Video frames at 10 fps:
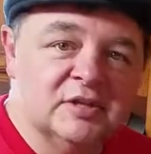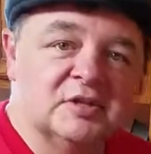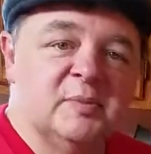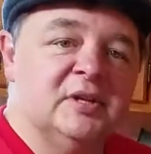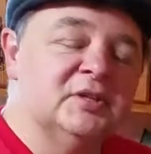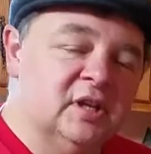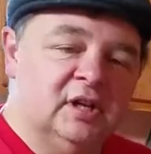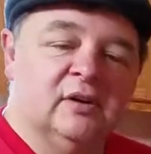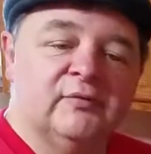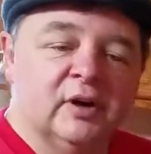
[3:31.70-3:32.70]
This has been sitting
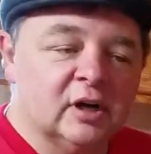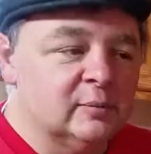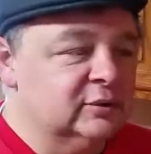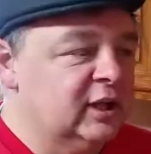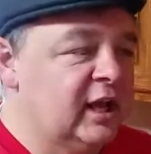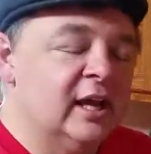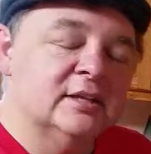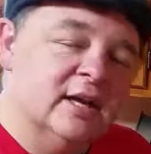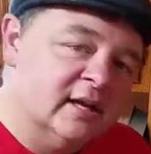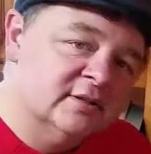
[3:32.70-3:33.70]
here for a couple
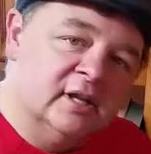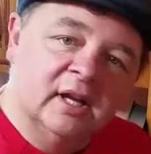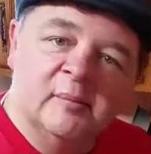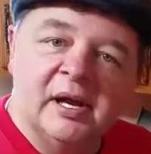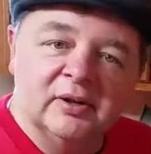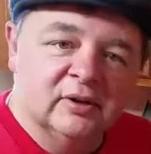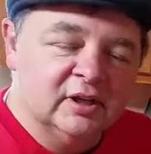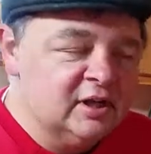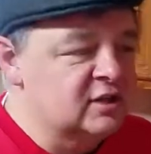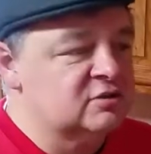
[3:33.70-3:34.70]
days. I was thinking about
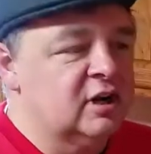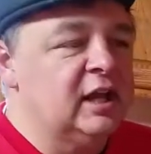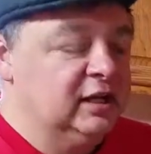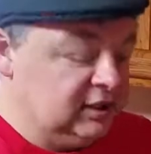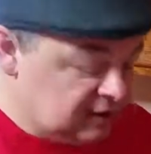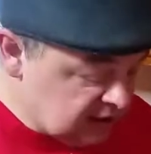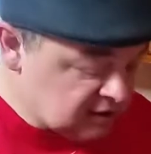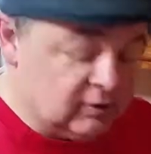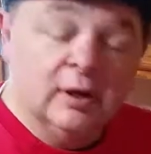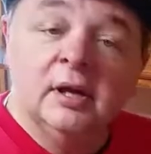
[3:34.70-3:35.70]
doing it yesterday, didn't
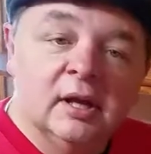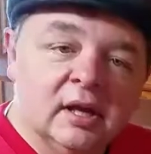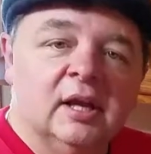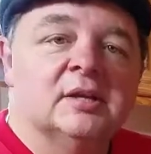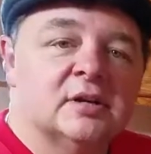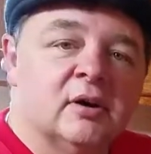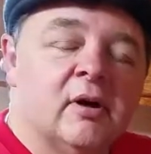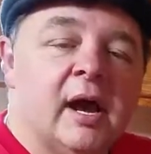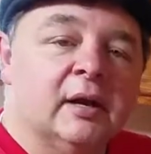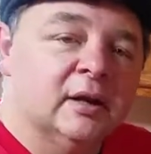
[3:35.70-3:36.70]
get to it. It's alright.